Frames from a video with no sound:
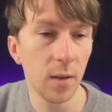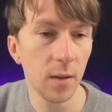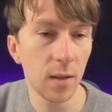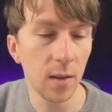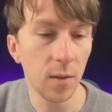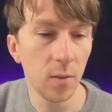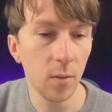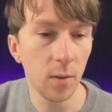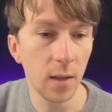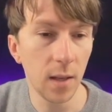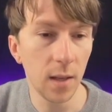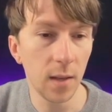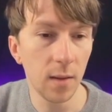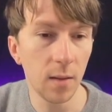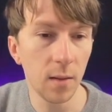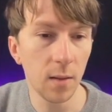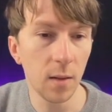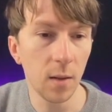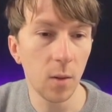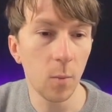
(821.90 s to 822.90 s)
that you get
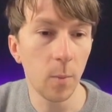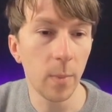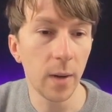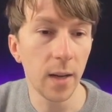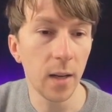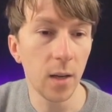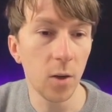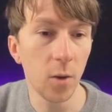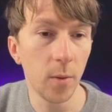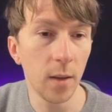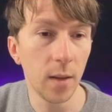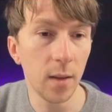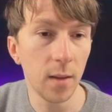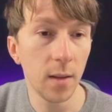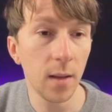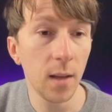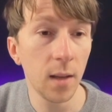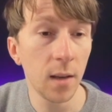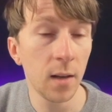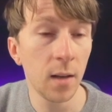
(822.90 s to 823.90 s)
by going
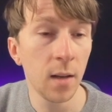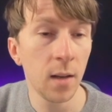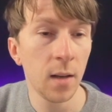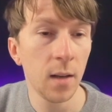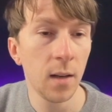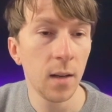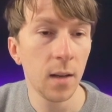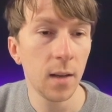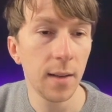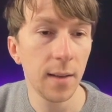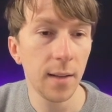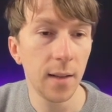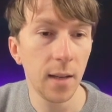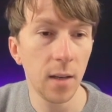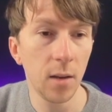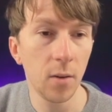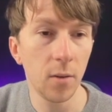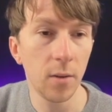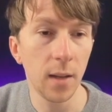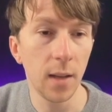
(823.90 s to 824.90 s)
here,
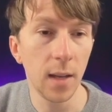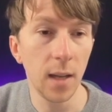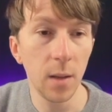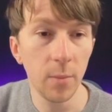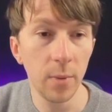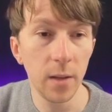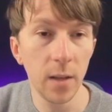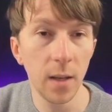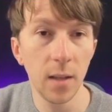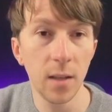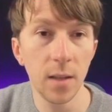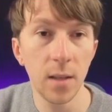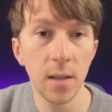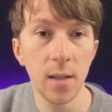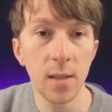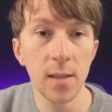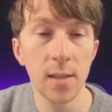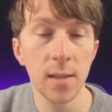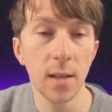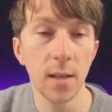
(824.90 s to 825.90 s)
clicking on API
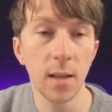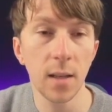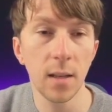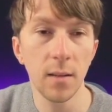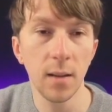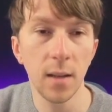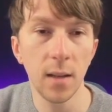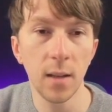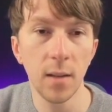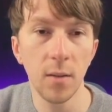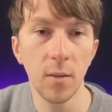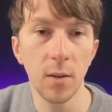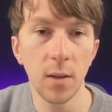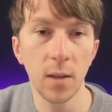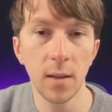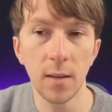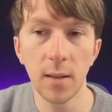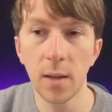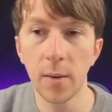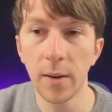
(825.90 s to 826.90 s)
keys, and then you
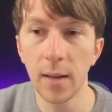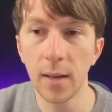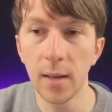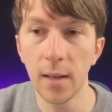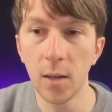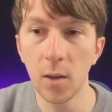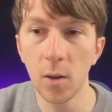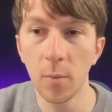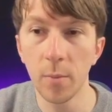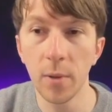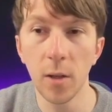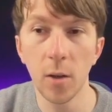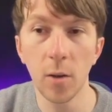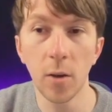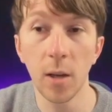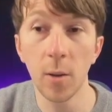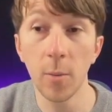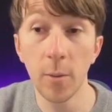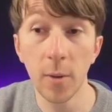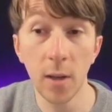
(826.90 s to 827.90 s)
can directly copy your
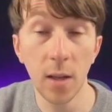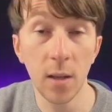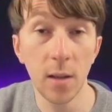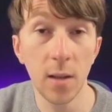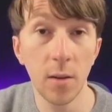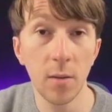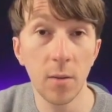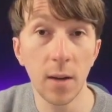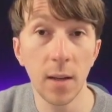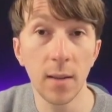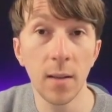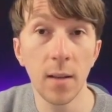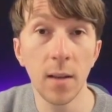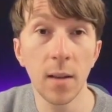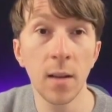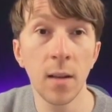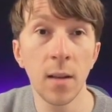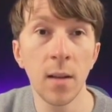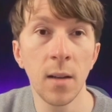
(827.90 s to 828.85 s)
API key right here